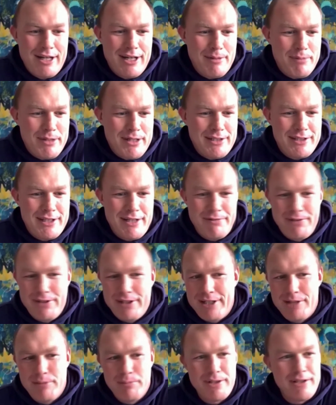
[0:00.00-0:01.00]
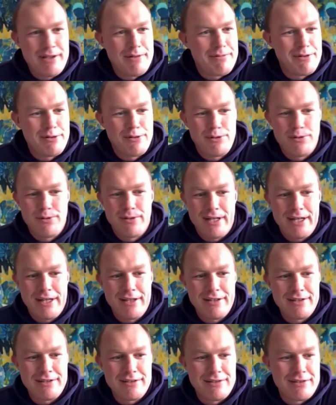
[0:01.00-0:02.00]
But it's definitely a bit different to the
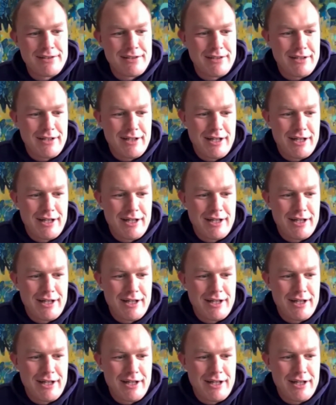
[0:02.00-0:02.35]
others.